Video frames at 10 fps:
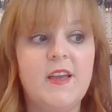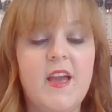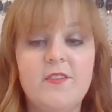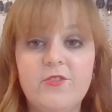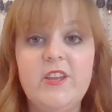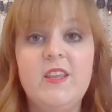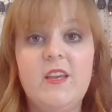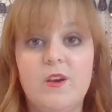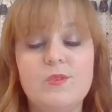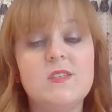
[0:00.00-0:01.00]
Everything
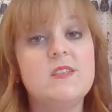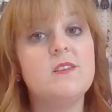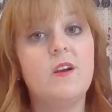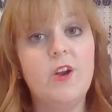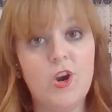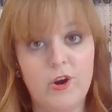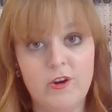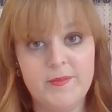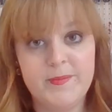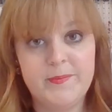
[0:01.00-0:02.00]
else is on her.
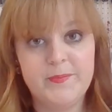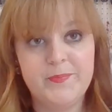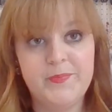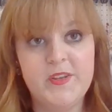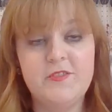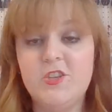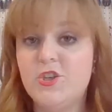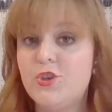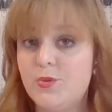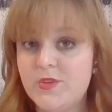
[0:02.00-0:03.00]
If she
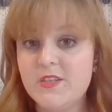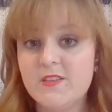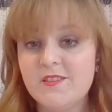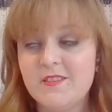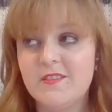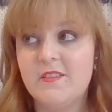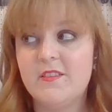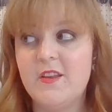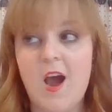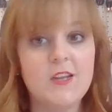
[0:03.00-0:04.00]
chooses
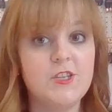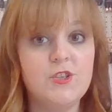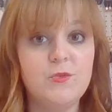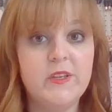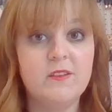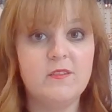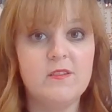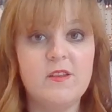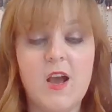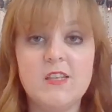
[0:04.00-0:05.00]
not to do it,
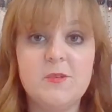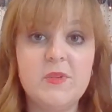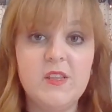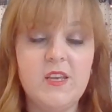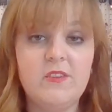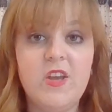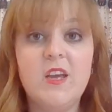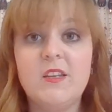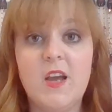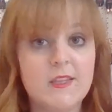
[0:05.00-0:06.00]
not to believe,
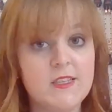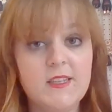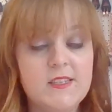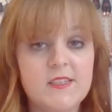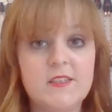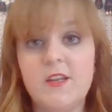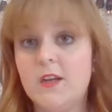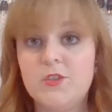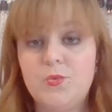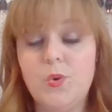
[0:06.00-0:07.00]
not to listen,
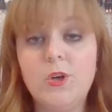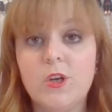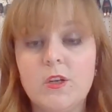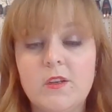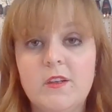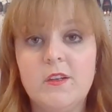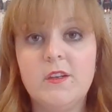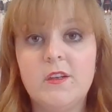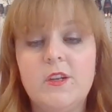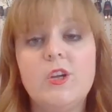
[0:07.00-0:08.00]
not to work,
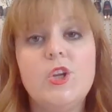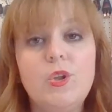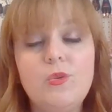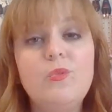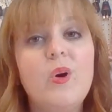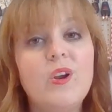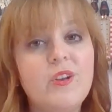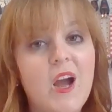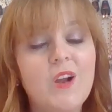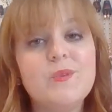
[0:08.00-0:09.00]
you are
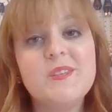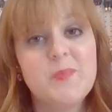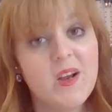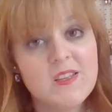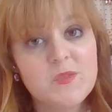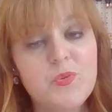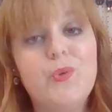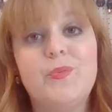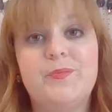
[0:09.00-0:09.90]
not responsible.